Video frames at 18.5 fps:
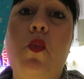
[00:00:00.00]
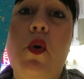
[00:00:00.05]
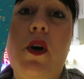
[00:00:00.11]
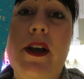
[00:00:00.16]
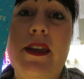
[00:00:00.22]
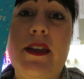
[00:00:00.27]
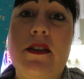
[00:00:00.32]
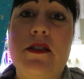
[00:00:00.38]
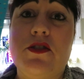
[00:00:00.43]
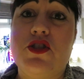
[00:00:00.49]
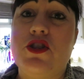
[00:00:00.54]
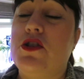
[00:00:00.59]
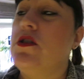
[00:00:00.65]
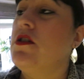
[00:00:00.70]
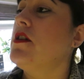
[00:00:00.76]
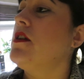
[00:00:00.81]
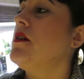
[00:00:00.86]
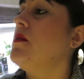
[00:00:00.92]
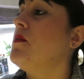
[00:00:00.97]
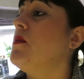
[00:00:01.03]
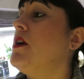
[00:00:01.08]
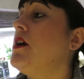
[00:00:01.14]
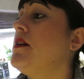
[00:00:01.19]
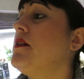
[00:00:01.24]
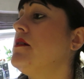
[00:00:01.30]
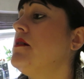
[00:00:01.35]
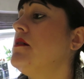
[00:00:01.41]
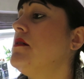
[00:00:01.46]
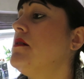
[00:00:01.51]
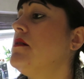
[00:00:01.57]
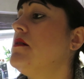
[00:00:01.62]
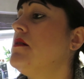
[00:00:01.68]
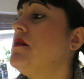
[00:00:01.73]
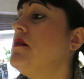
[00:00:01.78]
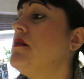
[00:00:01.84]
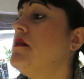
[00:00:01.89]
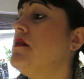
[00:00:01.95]
white chocolate one.
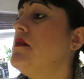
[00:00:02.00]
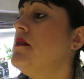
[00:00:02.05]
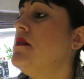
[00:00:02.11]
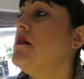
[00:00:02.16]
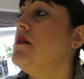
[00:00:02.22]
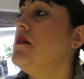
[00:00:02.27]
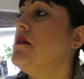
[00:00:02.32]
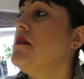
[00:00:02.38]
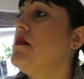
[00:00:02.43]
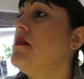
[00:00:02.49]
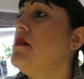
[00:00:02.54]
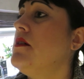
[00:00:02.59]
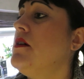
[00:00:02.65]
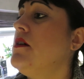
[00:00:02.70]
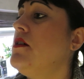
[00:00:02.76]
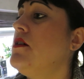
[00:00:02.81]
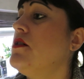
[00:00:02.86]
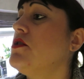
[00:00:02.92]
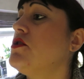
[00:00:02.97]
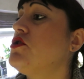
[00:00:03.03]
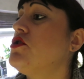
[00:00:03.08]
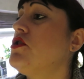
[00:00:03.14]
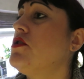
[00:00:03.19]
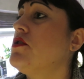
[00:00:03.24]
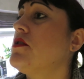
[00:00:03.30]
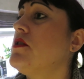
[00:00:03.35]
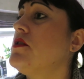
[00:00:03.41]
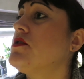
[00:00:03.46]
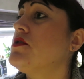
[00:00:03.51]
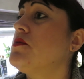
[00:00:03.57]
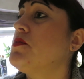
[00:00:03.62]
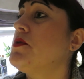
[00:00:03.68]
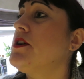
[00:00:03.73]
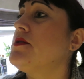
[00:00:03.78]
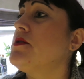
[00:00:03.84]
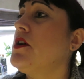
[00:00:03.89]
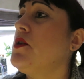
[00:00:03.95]
Hot chocolate
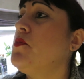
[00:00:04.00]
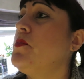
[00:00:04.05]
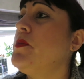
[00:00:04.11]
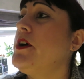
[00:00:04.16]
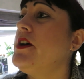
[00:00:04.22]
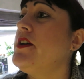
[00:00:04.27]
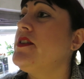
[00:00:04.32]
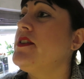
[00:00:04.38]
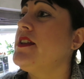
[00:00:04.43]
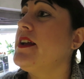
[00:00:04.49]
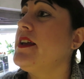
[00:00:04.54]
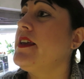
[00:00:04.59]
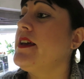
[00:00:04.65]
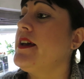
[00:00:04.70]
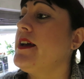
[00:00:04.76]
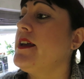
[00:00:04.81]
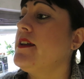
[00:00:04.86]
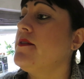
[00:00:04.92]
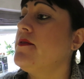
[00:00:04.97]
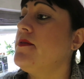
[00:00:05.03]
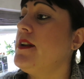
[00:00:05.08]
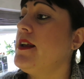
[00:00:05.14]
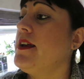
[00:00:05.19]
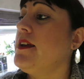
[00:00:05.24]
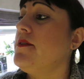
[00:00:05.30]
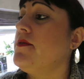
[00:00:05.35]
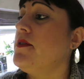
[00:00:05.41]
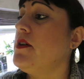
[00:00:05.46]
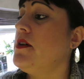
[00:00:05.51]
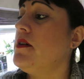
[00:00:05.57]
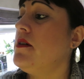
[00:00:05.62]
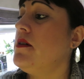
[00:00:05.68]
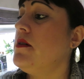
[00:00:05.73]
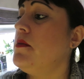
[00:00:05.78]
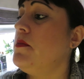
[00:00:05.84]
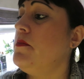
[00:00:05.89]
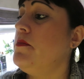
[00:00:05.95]
surprise. Oh, birthday cake
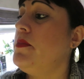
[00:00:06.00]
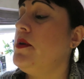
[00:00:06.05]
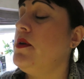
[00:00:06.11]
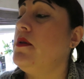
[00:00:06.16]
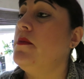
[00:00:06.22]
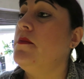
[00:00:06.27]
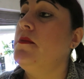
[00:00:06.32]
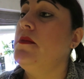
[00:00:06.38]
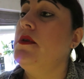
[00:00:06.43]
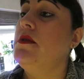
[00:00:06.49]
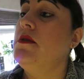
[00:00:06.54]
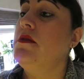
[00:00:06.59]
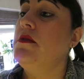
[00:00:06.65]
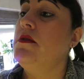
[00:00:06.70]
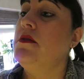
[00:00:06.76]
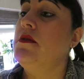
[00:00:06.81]
flavour bomb.